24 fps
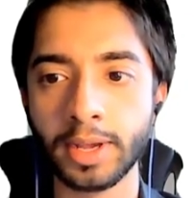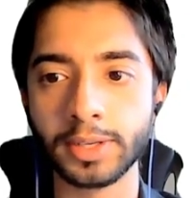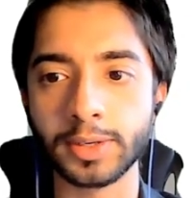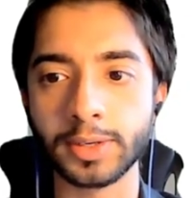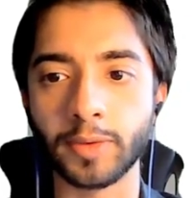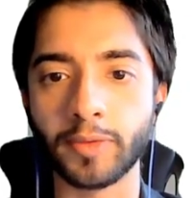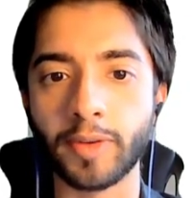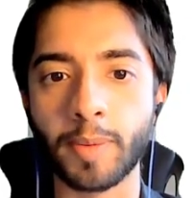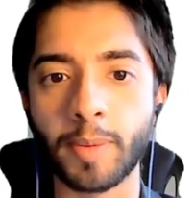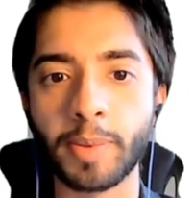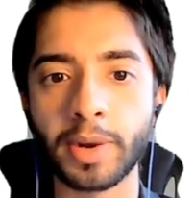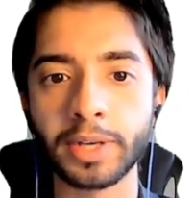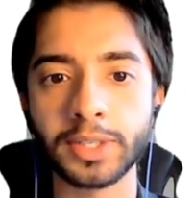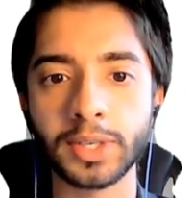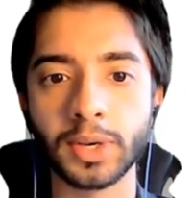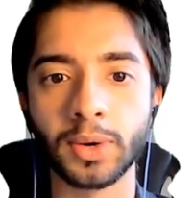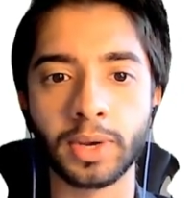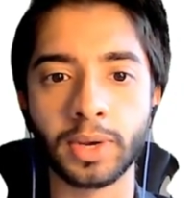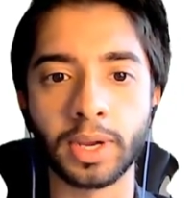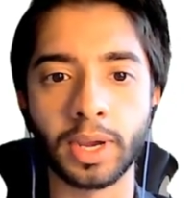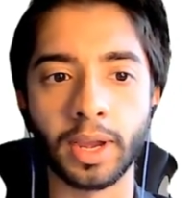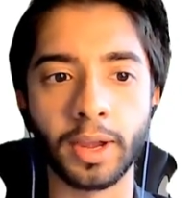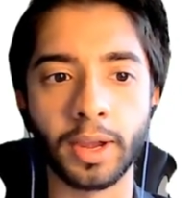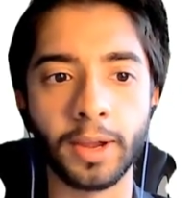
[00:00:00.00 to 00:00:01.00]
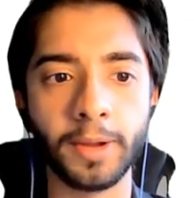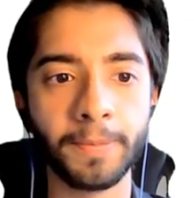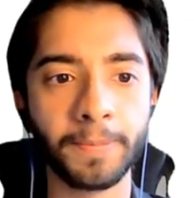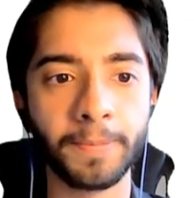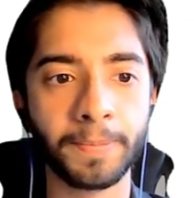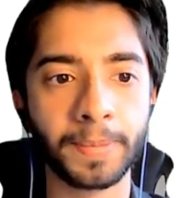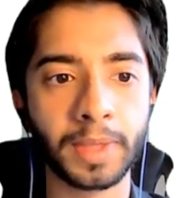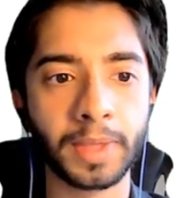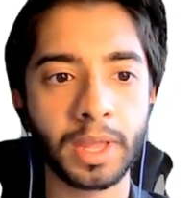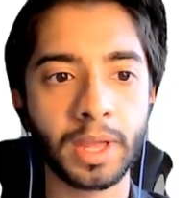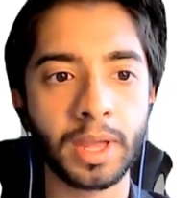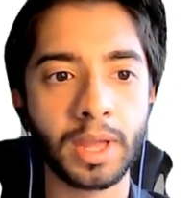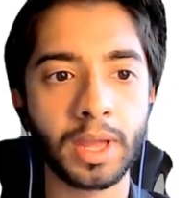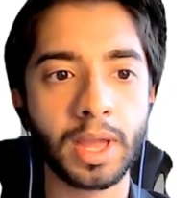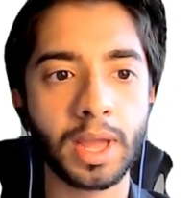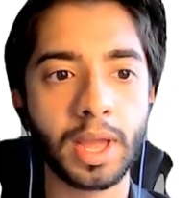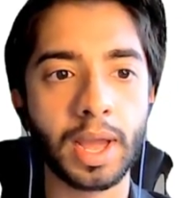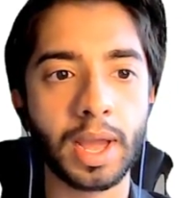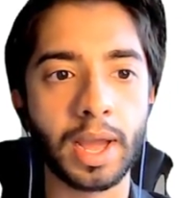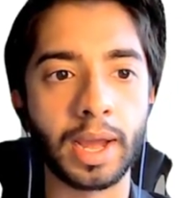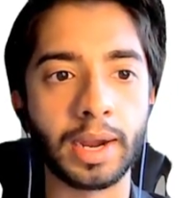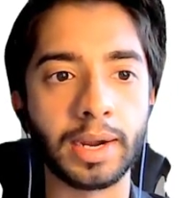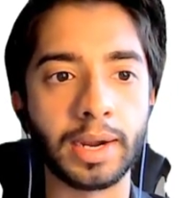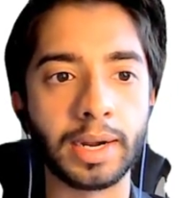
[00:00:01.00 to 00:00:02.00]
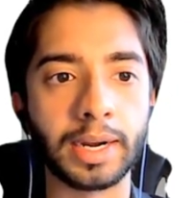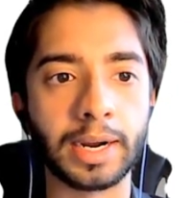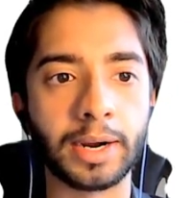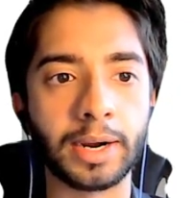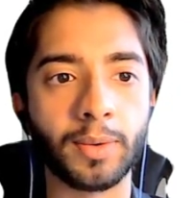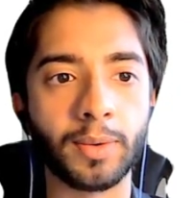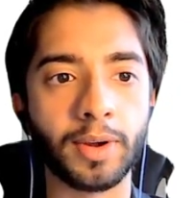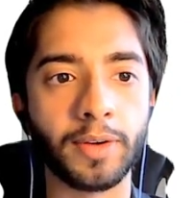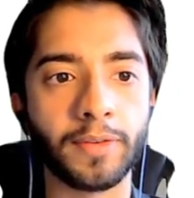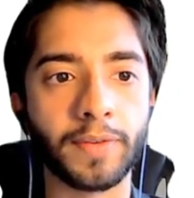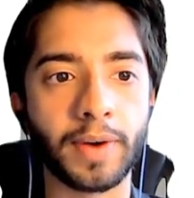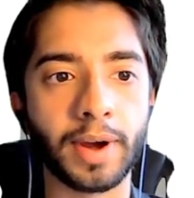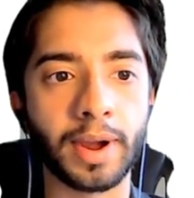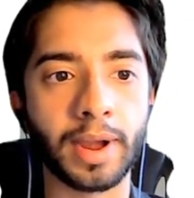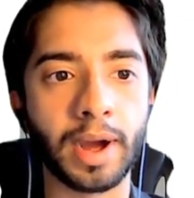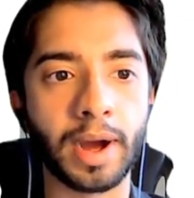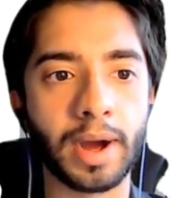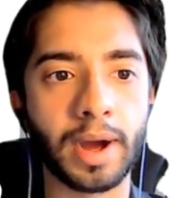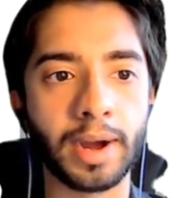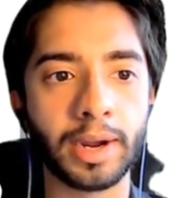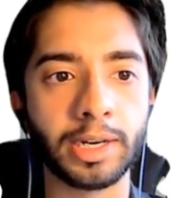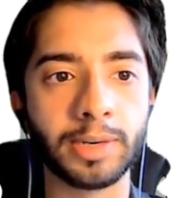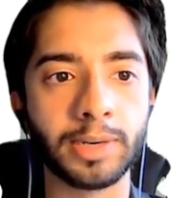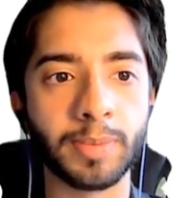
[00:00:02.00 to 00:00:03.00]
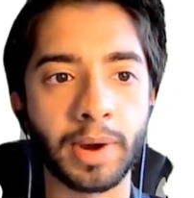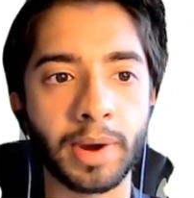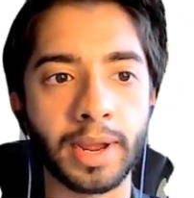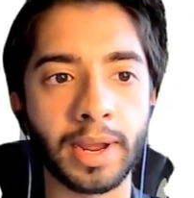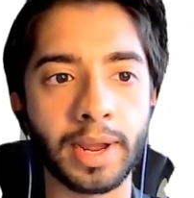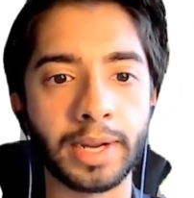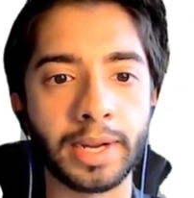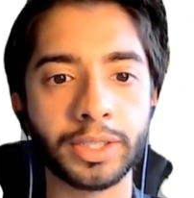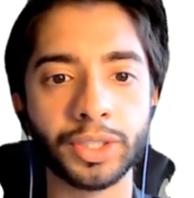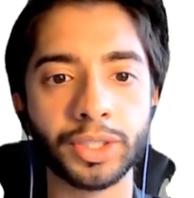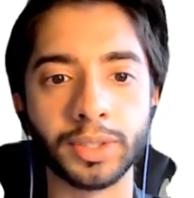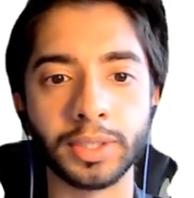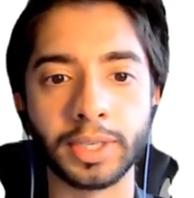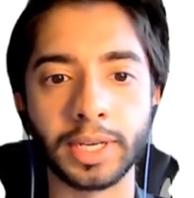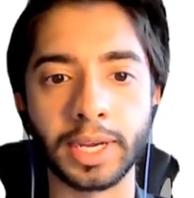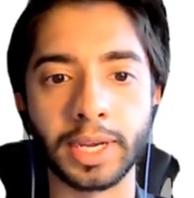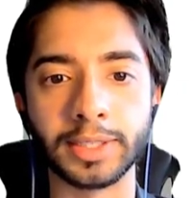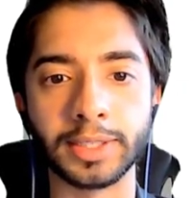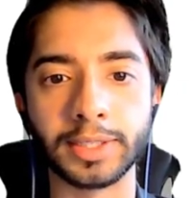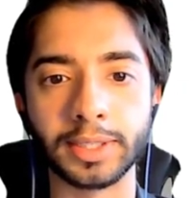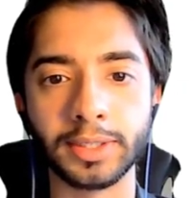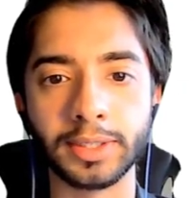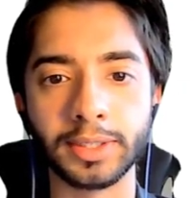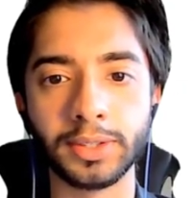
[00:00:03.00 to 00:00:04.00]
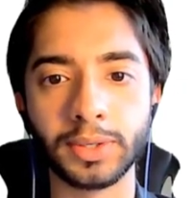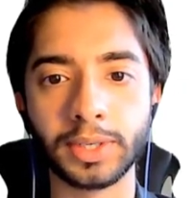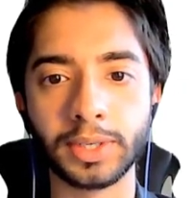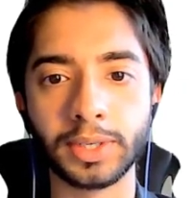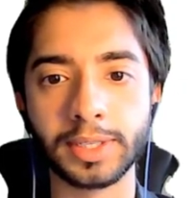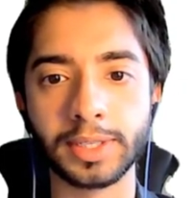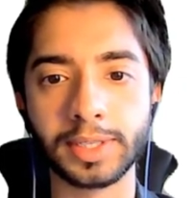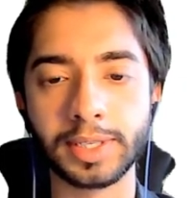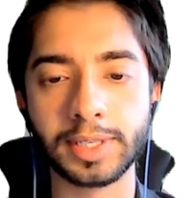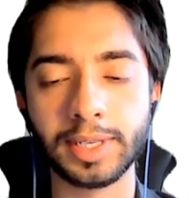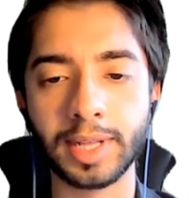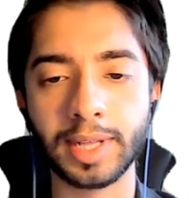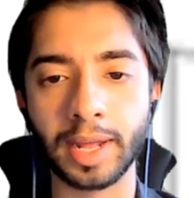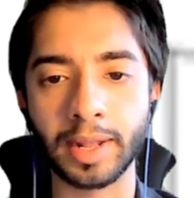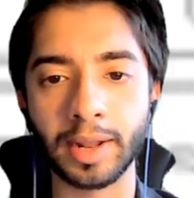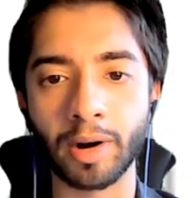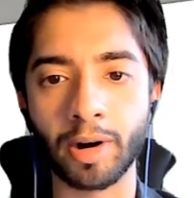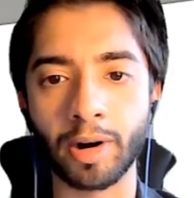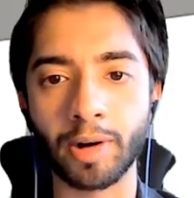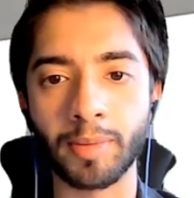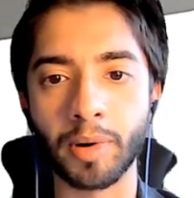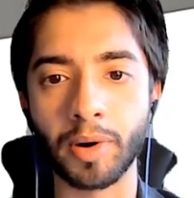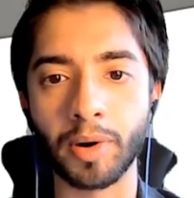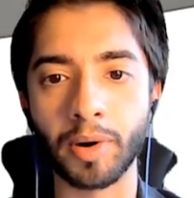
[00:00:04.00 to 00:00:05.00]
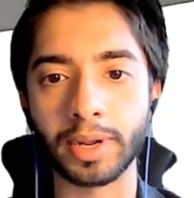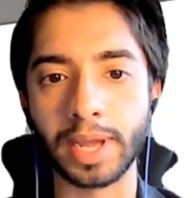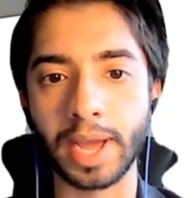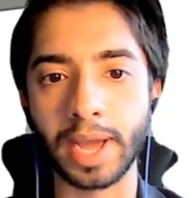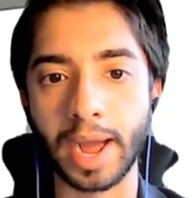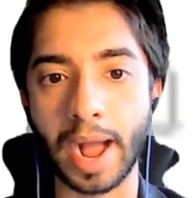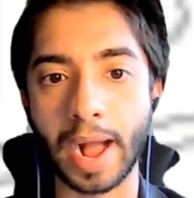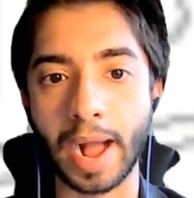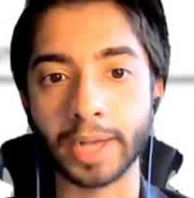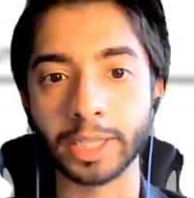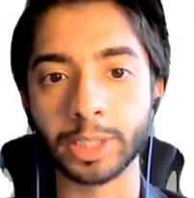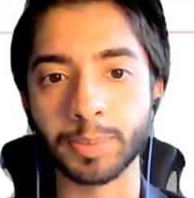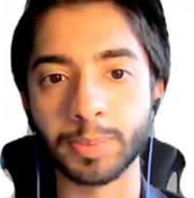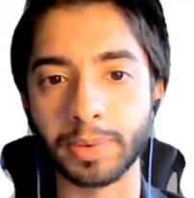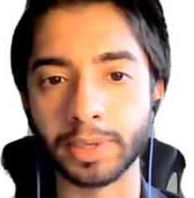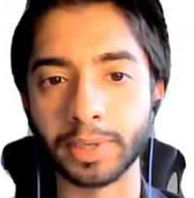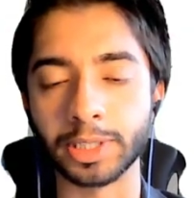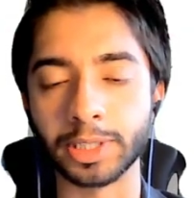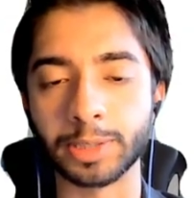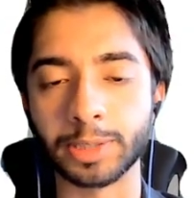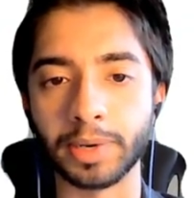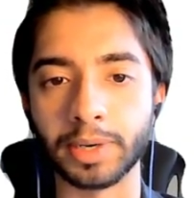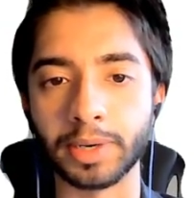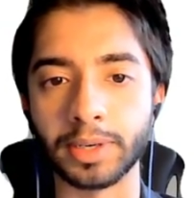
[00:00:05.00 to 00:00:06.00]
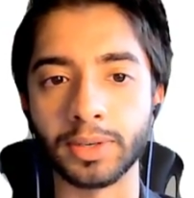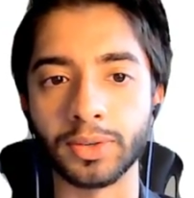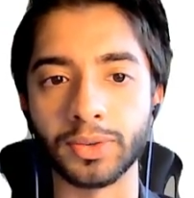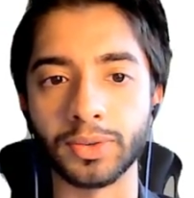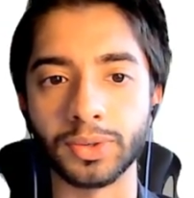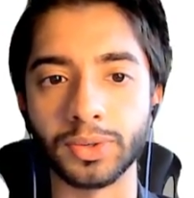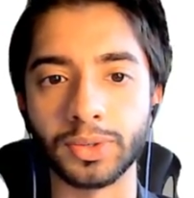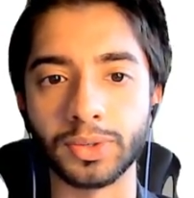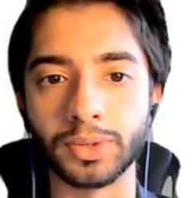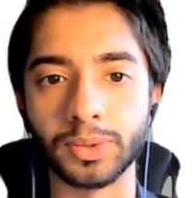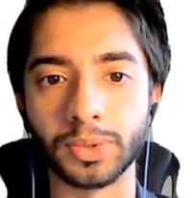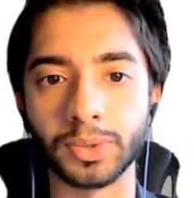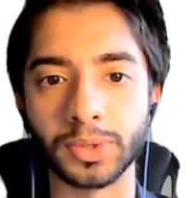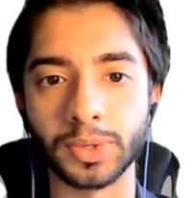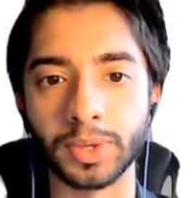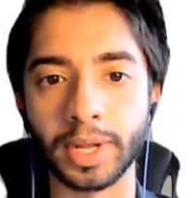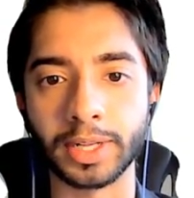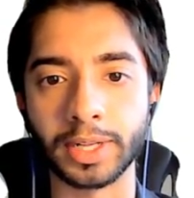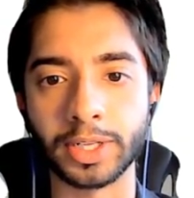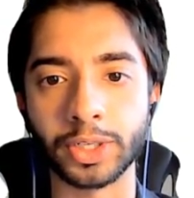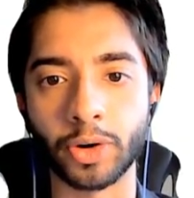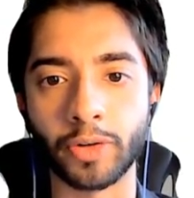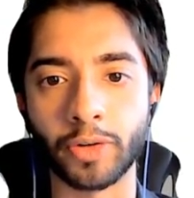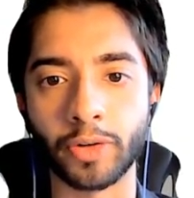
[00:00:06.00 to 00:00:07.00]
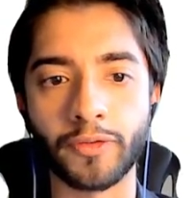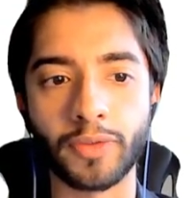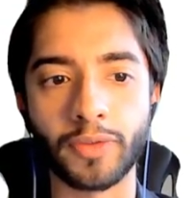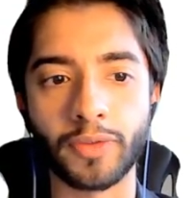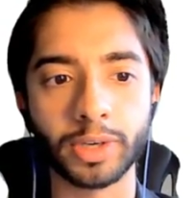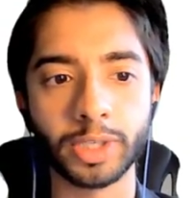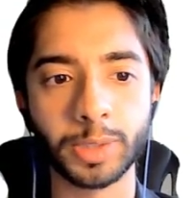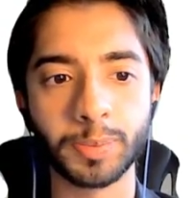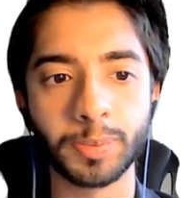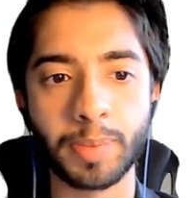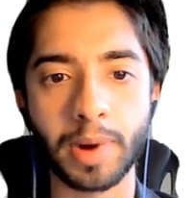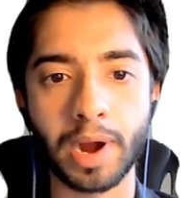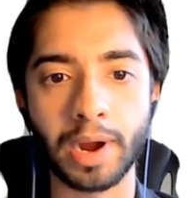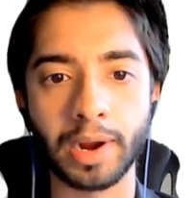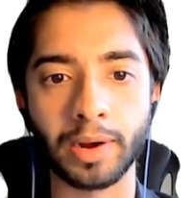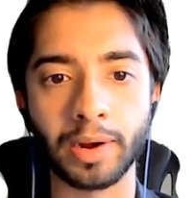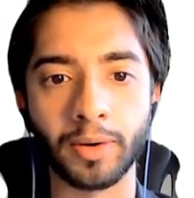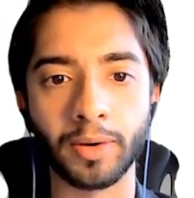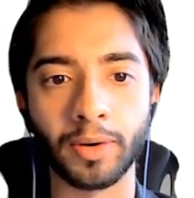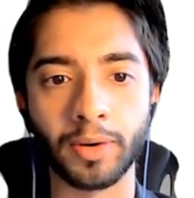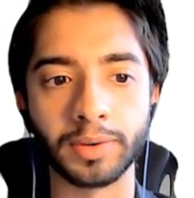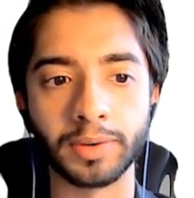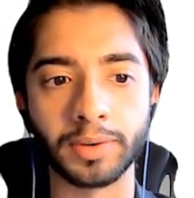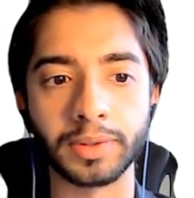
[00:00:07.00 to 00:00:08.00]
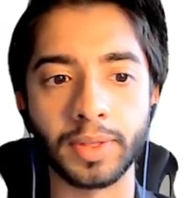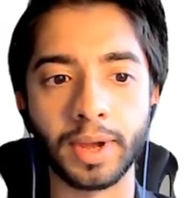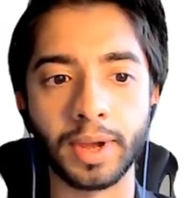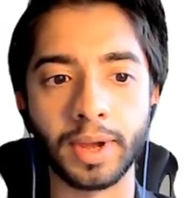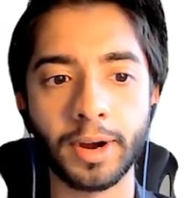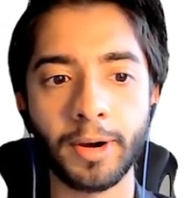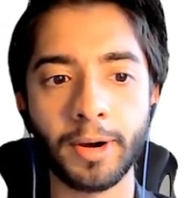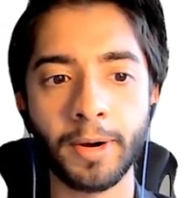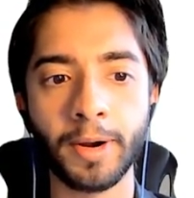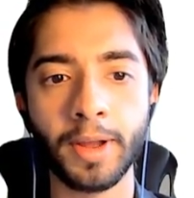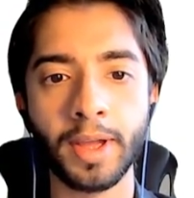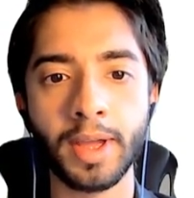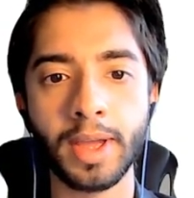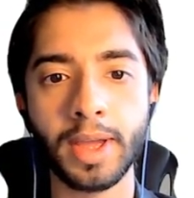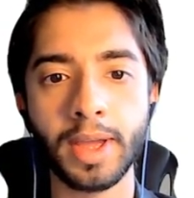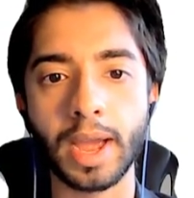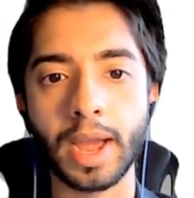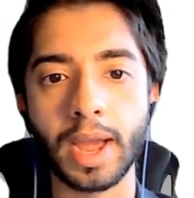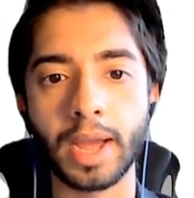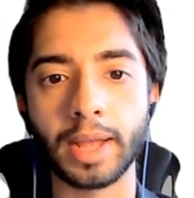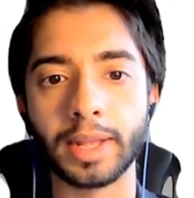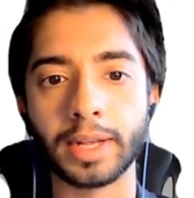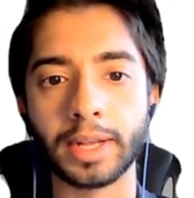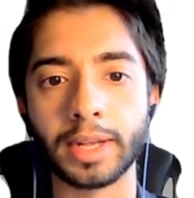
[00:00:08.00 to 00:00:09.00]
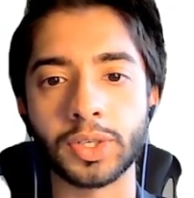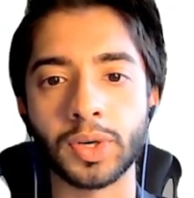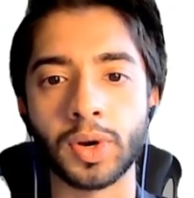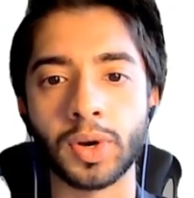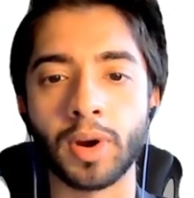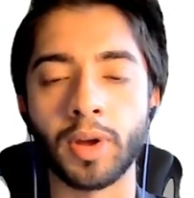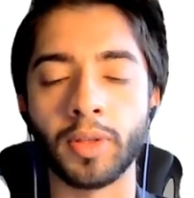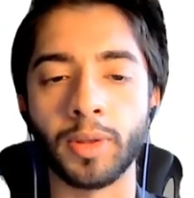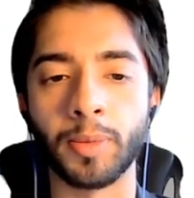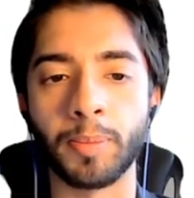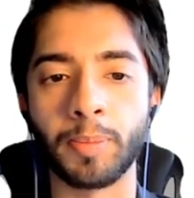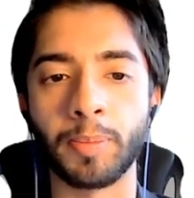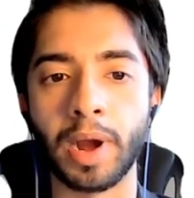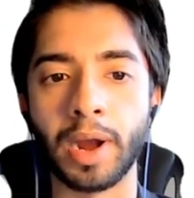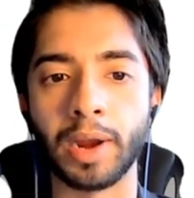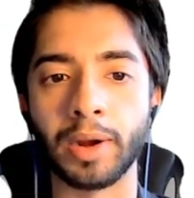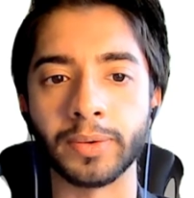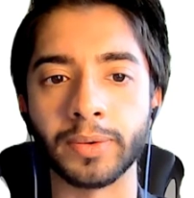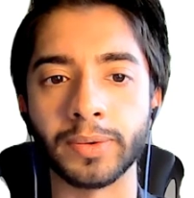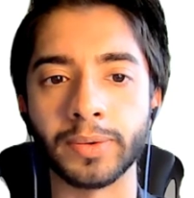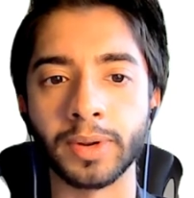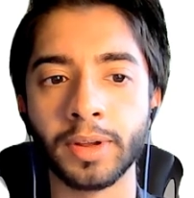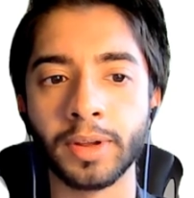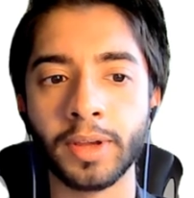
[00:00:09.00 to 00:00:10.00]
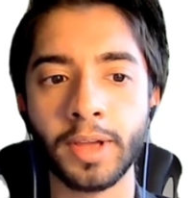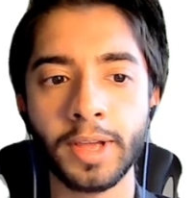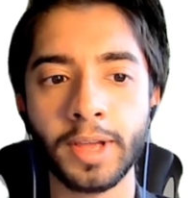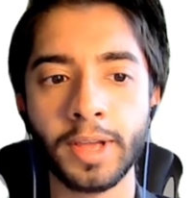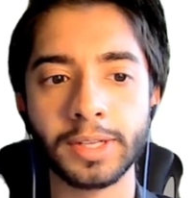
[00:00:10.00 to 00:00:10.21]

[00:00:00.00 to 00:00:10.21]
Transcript: So if I press OK, and now if I hide my engine casing, you can see that our body has been split into two. So that's your first pylon over there, and that's your other pylon.